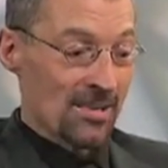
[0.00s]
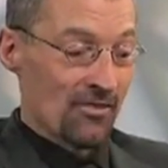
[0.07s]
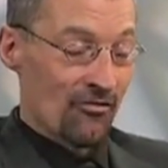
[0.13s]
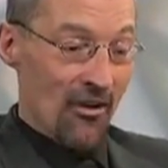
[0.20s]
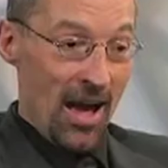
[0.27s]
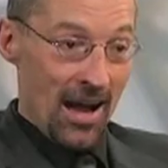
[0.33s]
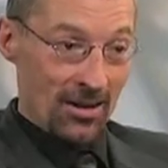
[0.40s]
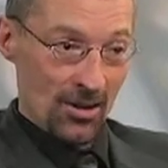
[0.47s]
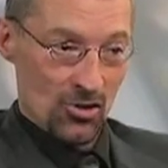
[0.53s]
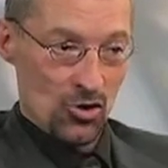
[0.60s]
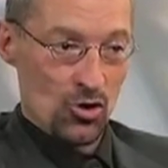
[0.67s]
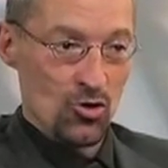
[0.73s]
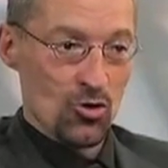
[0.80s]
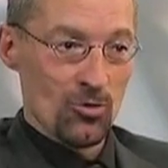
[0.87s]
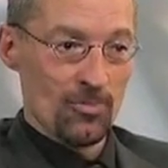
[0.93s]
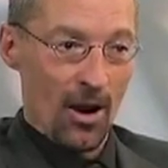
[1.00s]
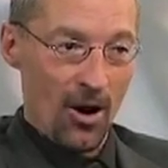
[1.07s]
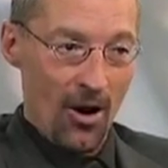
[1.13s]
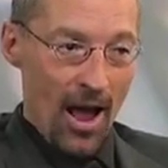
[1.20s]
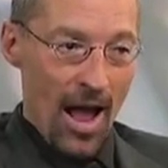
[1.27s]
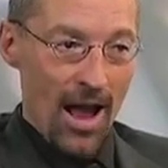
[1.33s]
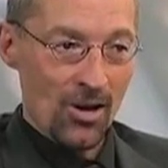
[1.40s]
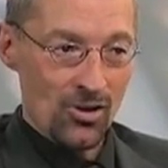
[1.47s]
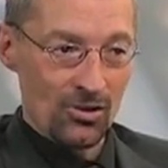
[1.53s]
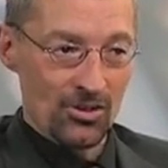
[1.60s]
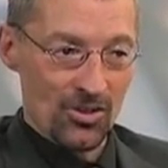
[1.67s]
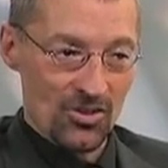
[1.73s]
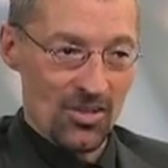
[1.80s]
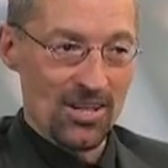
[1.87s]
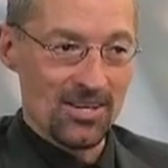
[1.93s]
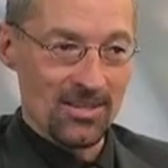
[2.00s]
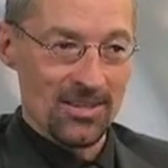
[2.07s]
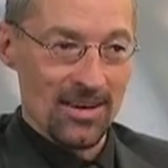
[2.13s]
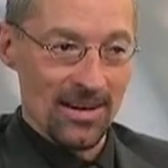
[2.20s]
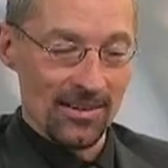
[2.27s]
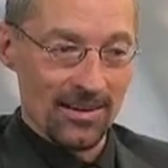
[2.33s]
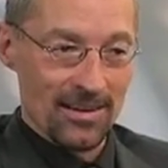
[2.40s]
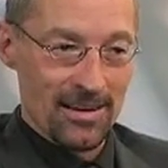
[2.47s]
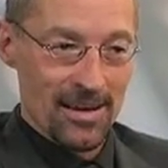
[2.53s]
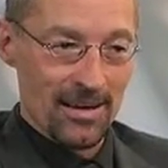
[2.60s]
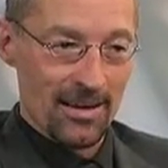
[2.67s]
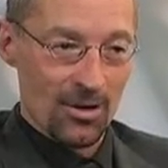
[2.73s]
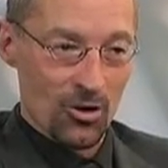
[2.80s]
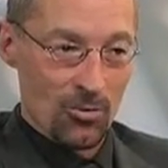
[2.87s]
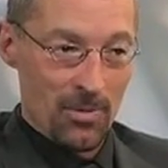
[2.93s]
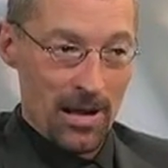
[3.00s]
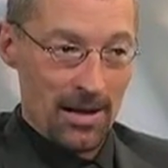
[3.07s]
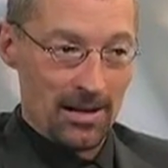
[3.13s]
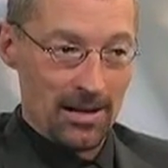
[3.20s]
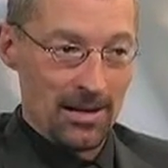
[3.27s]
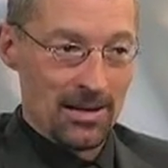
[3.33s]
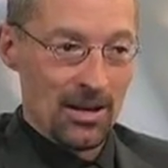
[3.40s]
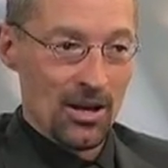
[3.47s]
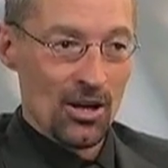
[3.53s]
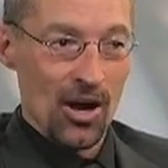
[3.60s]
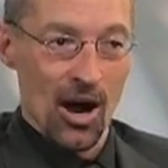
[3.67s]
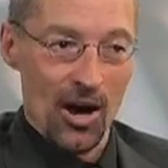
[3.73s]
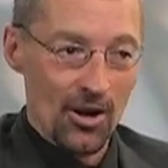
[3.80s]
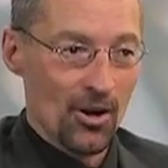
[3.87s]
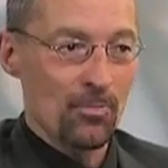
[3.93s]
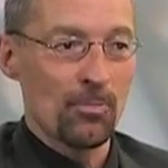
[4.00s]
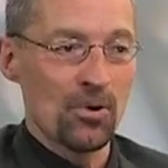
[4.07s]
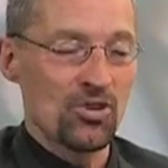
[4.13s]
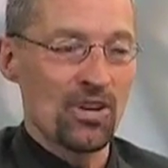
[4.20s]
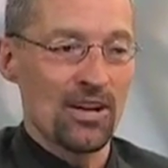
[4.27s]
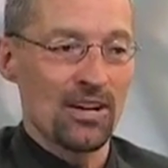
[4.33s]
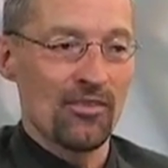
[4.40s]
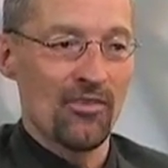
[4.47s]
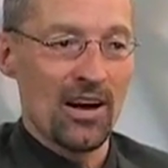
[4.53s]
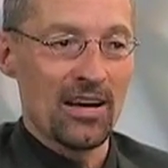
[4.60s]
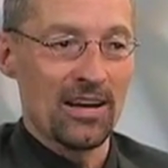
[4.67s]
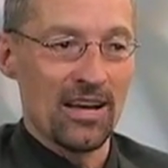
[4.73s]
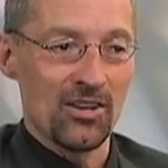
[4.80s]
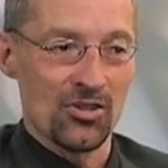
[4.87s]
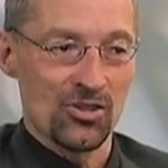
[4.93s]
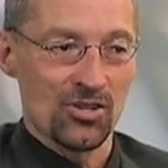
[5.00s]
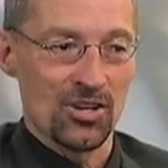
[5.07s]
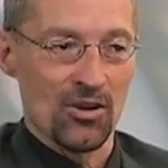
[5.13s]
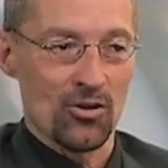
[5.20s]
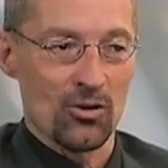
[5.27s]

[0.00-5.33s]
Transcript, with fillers: in fact, assumed our actual diseased and alienated humanity. one hundred percent divine agency